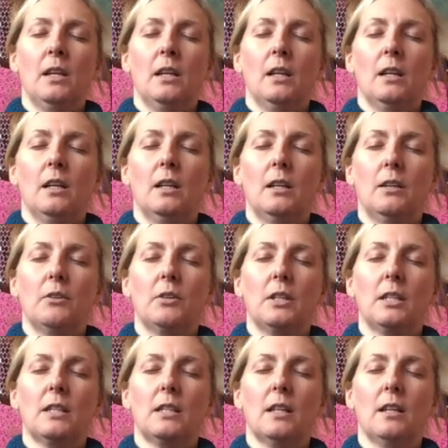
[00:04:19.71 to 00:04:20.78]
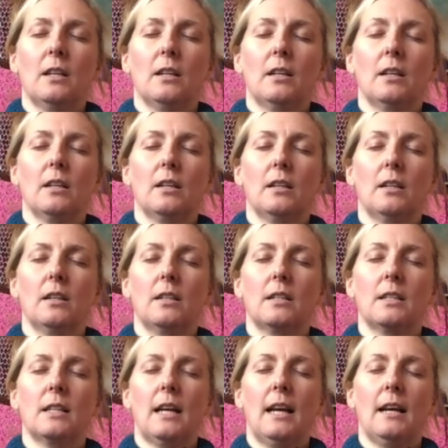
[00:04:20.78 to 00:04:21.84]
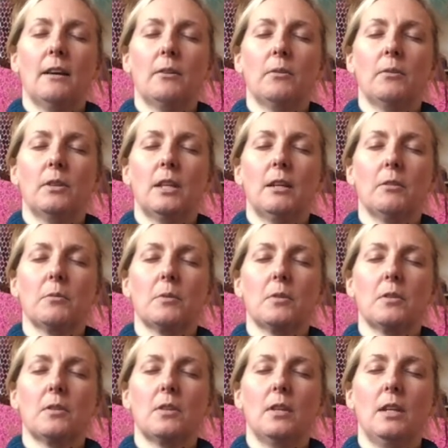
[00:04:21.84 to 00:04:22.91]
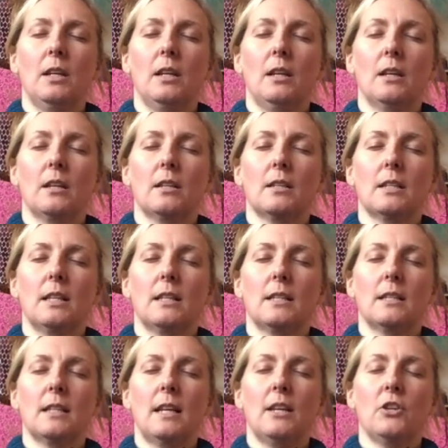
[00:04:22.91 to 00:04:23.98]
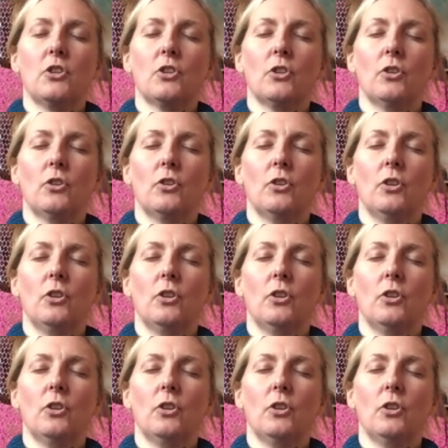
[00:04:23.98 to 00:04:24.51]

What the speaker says: I notice that the sound helps the sensation